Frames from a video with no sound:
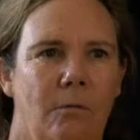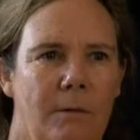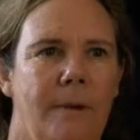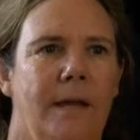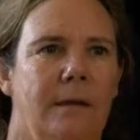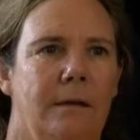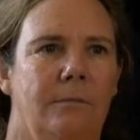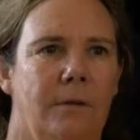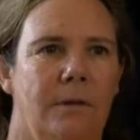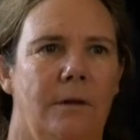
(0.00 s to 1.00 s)
we make it
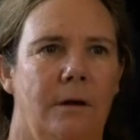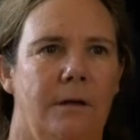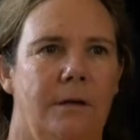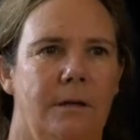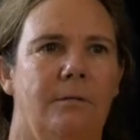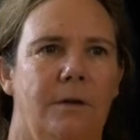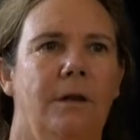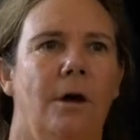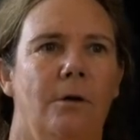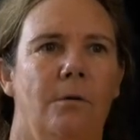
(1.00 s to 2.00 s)
with the idea that we
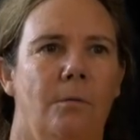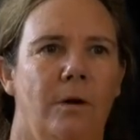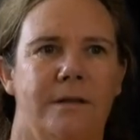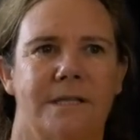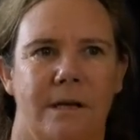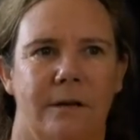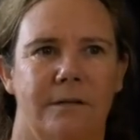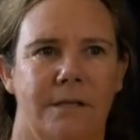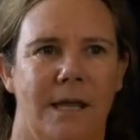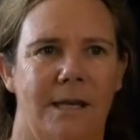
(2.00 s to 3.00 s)
know where it's going
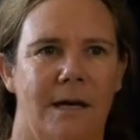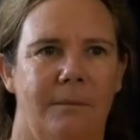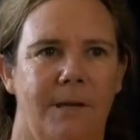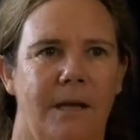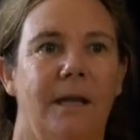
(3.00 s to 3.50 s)
to end up and